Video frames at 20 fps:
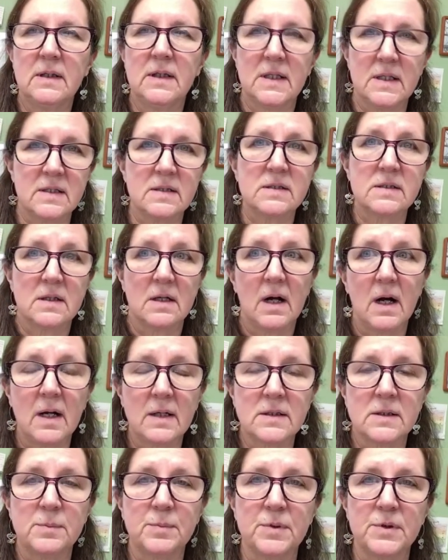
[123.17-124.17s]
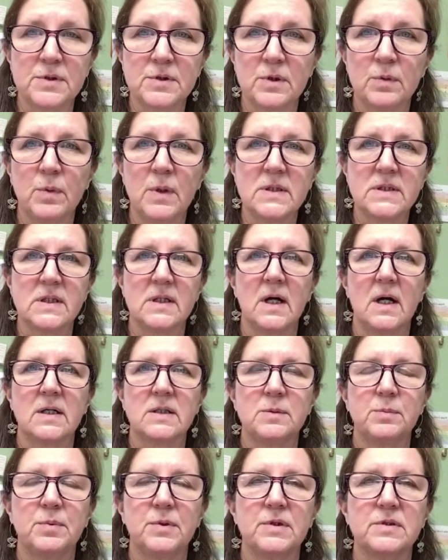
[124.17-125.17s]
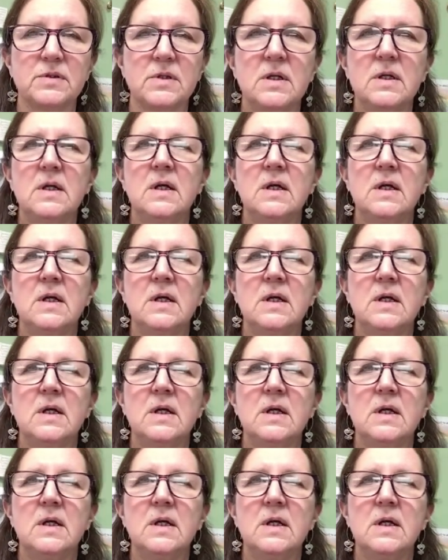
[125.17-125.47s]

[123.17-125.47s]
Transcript: is an octopus or was an octopus.